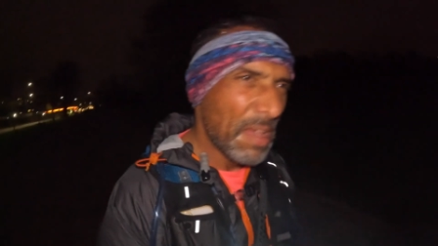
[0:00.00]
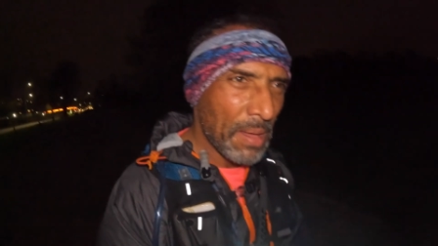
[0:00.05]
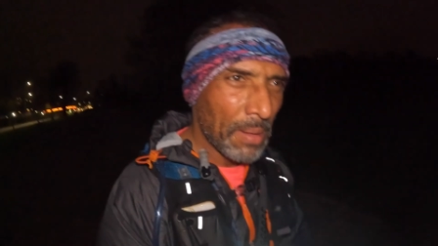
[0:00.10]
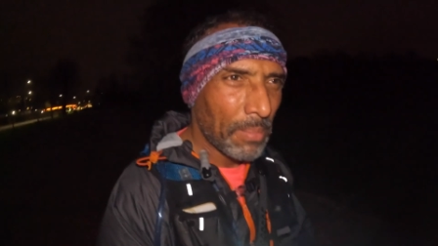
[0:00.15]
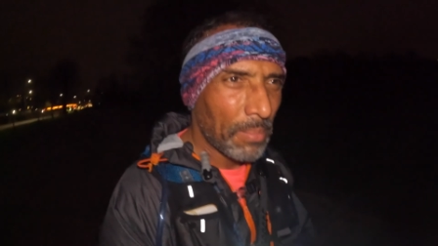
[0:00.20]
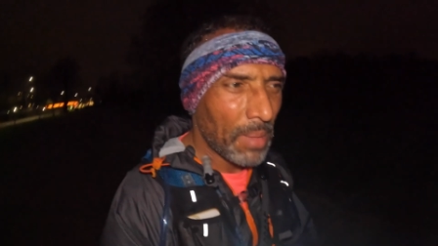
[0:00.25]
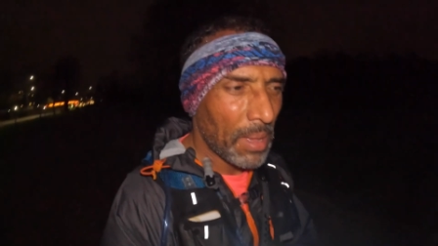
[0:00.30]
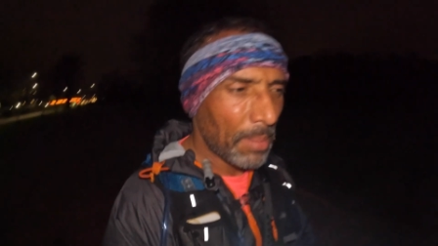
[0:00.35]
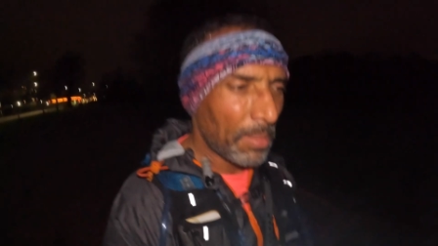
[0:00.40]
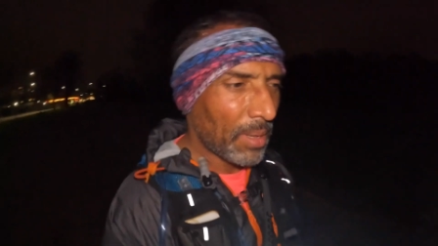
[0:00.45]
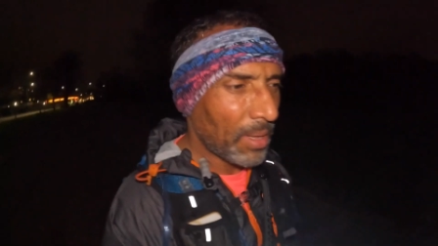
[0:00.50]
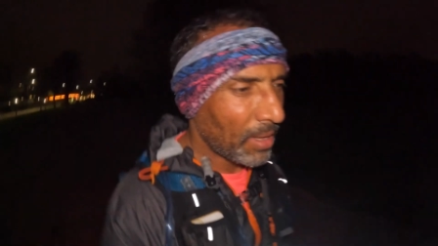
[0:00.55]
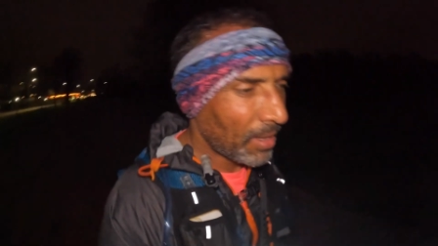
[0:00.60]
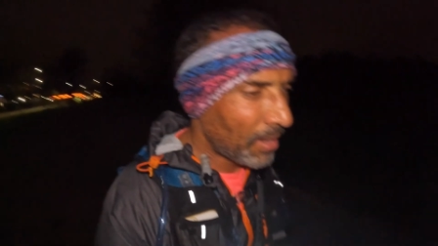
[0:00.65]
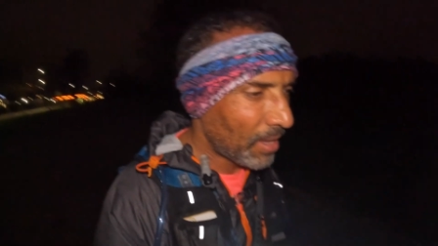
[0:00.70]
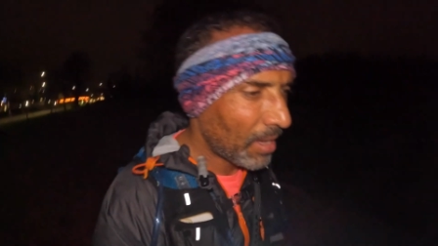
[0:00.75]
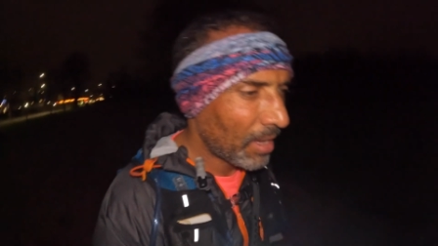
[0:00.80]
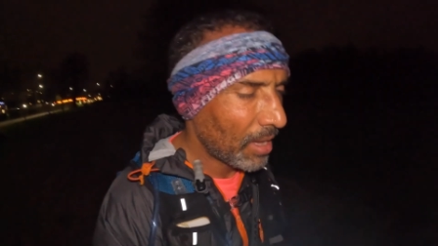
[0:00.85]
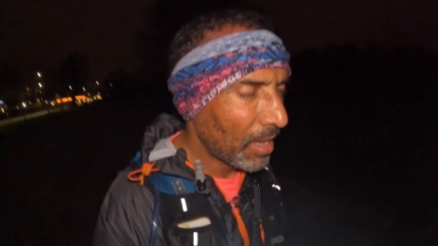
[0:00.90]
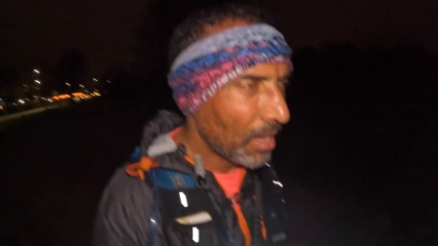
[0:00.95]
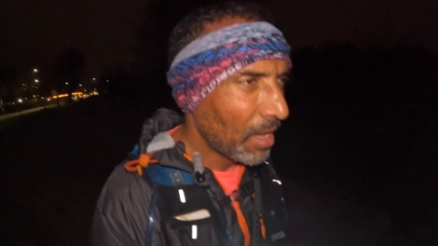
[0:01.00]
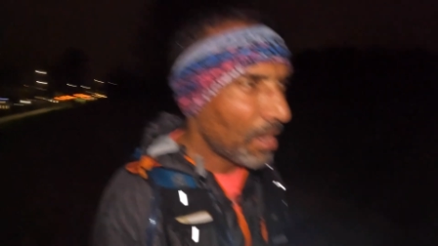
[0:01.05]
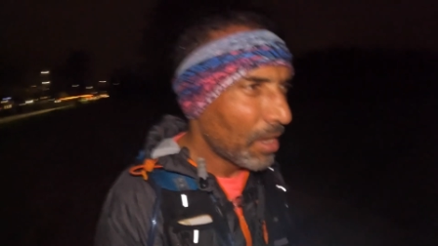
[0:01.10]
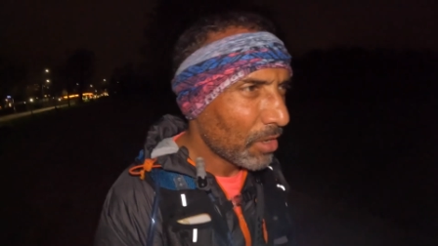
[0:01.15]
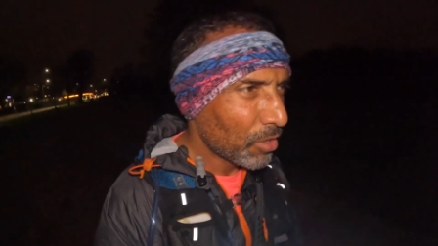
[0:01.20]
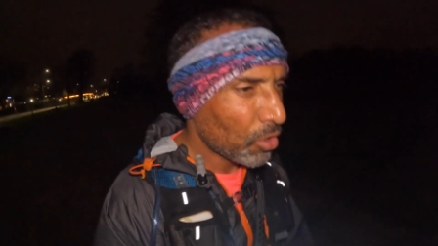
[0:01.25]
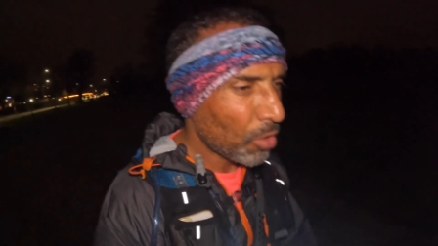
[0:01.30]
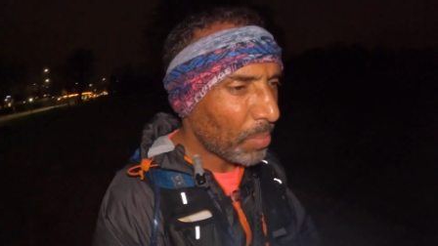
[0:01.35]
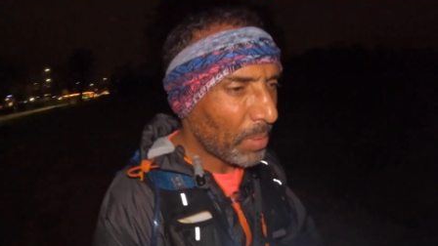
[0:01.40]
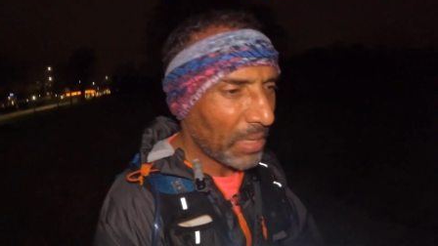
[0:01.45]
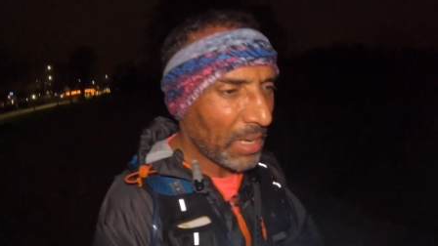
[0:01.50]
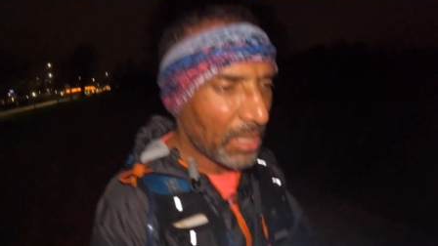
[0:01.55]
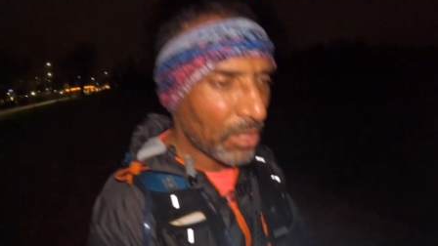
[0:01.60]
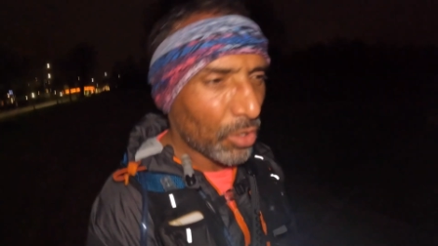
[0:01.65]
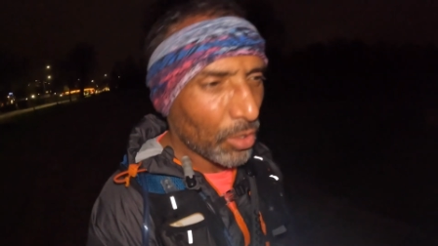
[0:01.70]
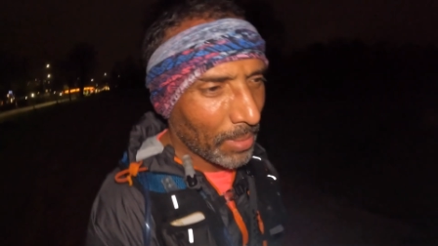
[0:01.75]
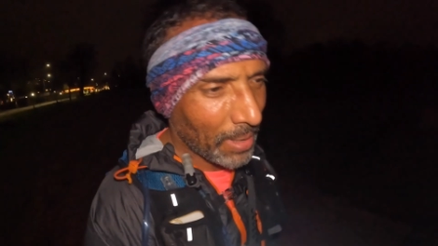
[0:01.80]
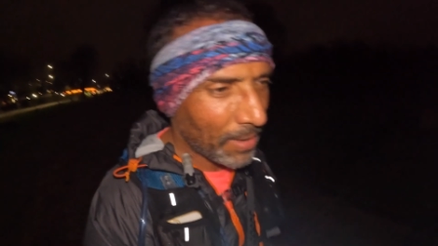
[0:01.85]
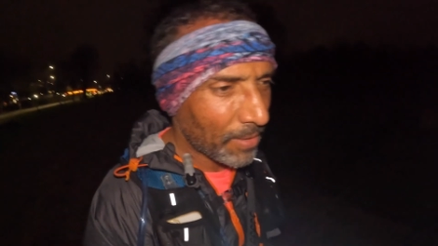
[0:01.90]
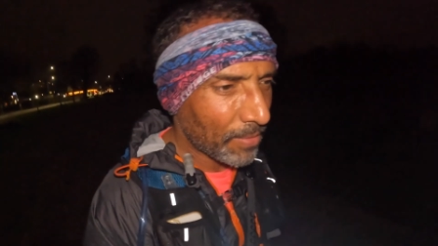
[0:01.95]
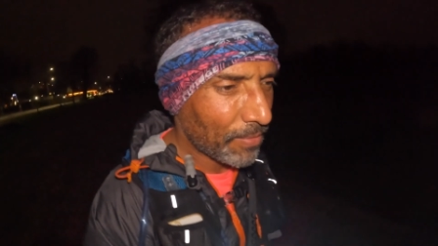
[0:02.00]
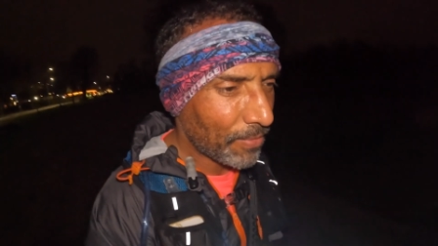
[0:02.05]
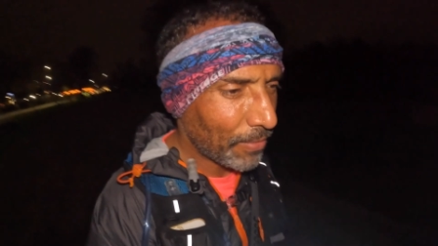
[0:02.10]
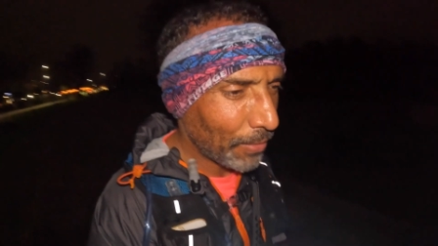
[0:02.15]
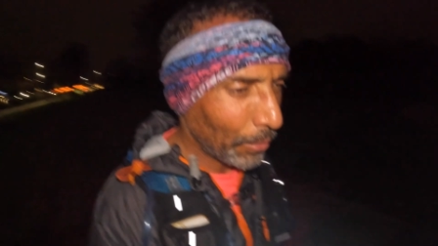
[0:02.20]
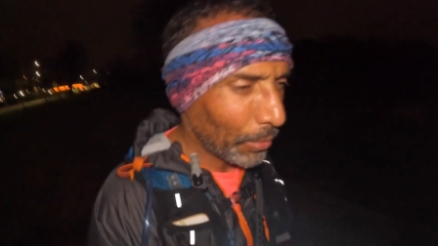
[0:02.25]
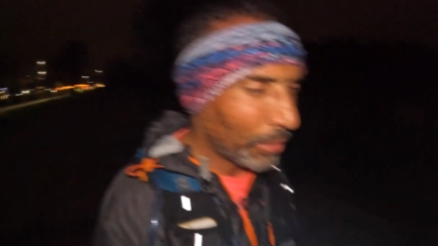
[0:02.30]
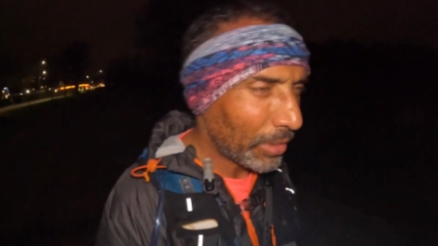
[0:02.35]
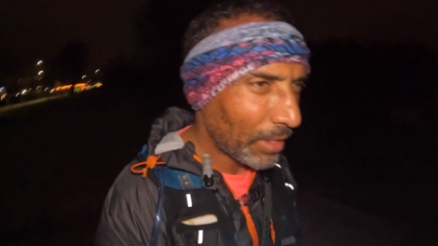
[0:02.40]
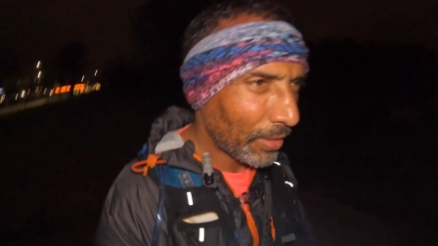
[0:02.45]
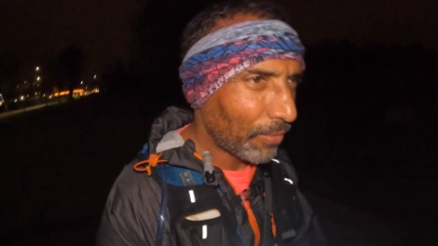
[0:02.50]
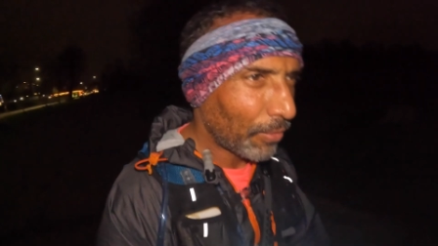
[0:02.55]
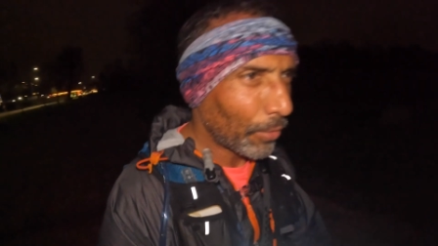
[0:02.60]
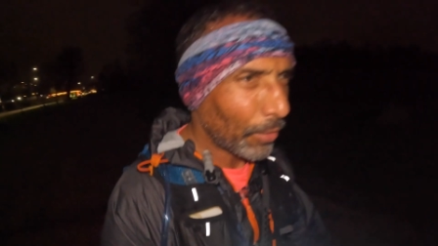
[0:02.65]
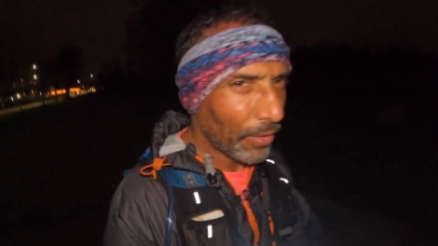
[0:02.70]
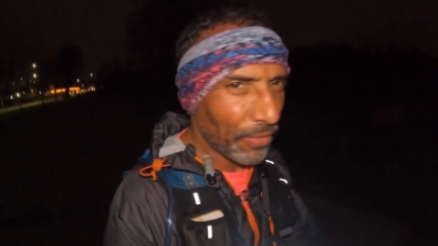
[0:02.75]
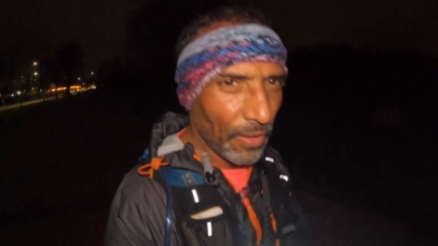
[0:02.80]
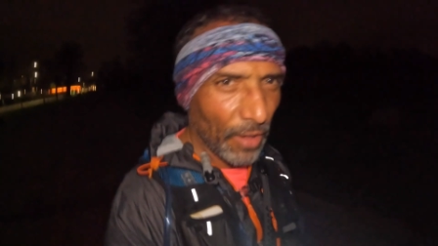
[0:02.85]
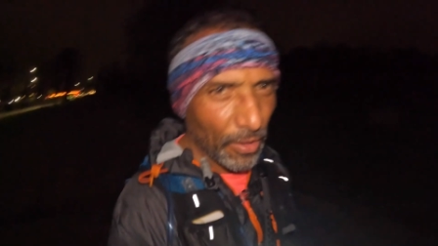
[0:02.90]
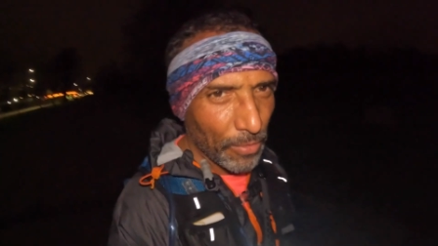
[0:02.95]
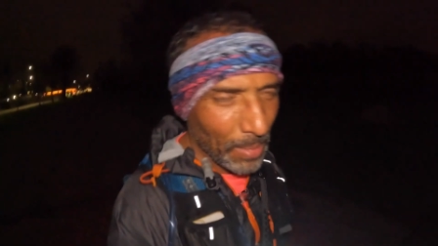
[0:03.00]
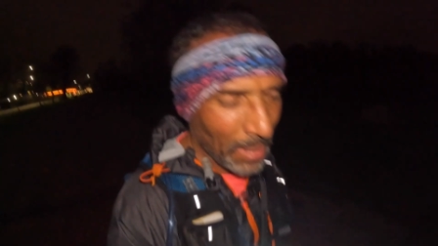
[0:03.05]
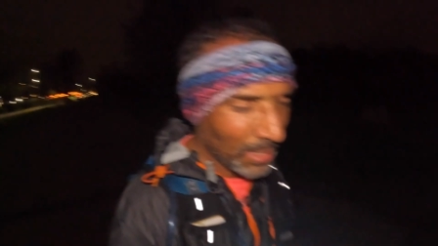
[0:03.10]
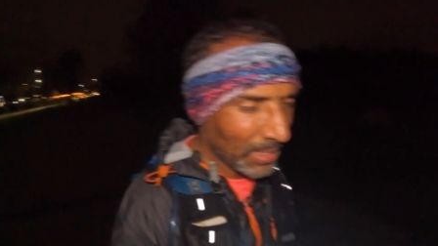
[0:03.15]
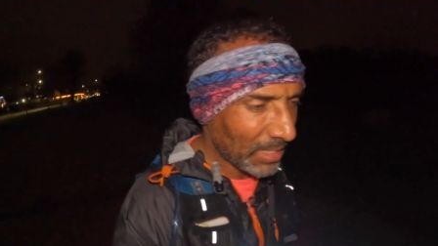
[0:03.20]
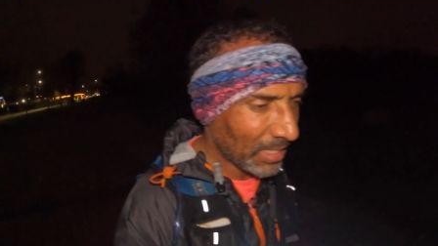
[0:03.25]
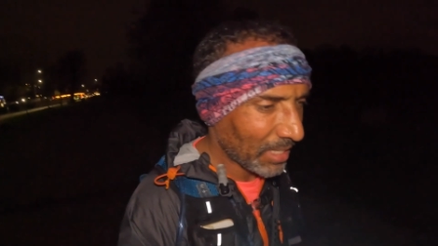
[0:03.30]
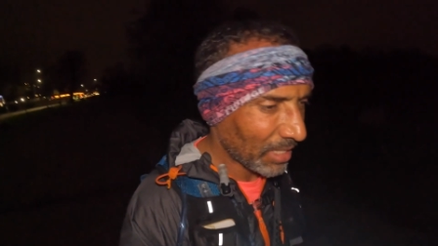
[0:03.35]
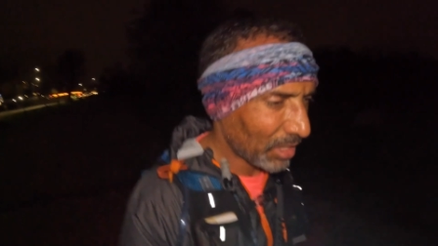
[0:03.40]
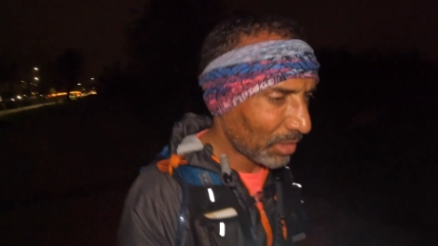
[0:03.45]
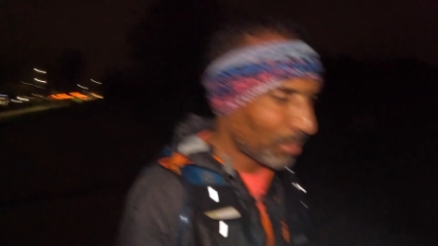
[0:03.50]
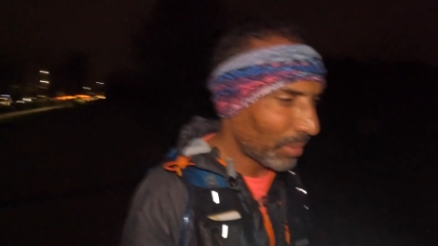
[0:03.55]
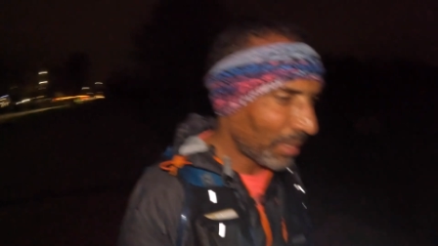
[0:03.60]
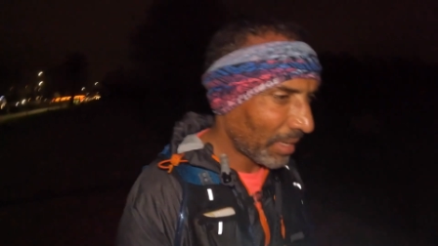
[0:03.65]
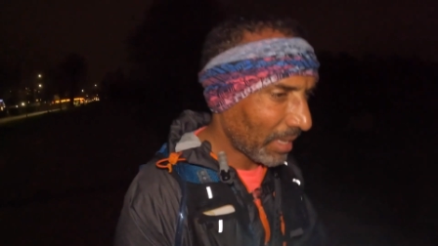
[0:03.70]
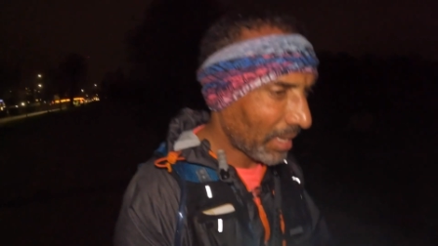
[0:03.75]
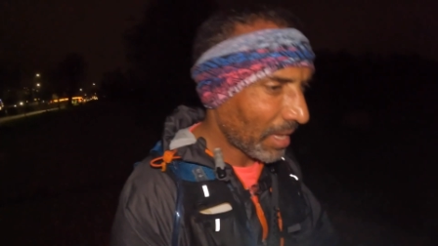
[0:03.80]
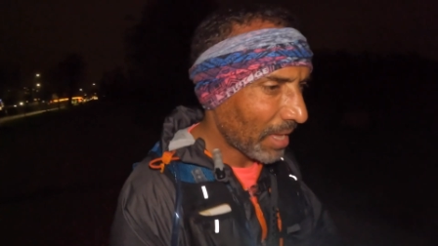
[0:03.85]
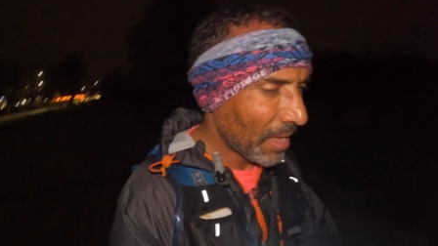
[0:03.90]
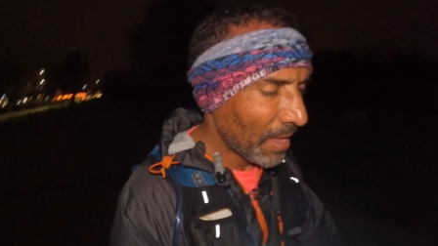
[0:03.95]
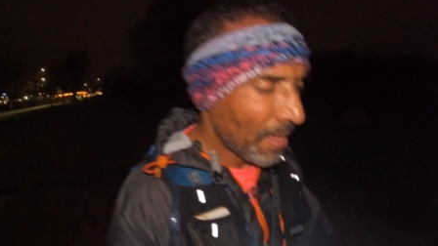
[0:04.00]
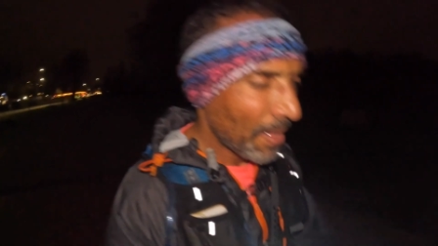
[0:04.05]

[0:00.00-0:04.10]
maybe drop it down to about 40-45 miles next week,